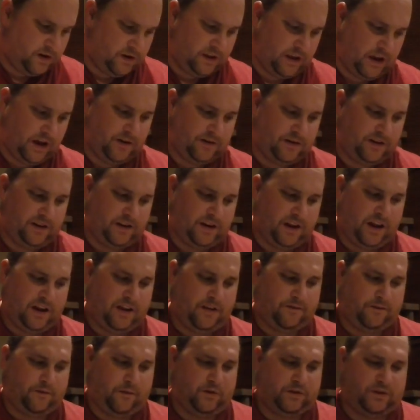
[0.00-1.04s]
Now I need
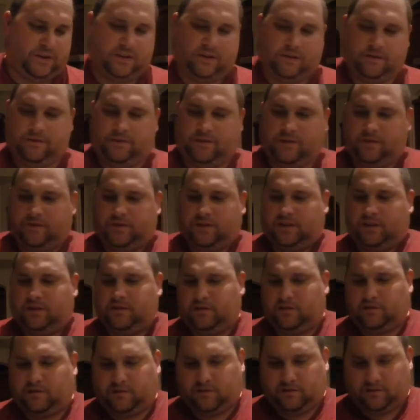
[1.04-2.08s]
A14 and 15,
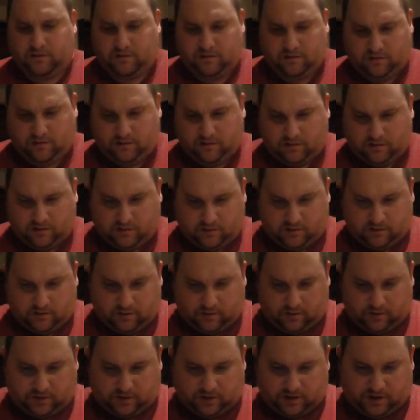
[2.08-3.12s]

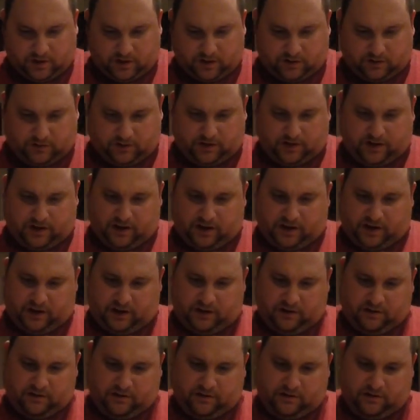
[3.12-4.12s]
which is right here.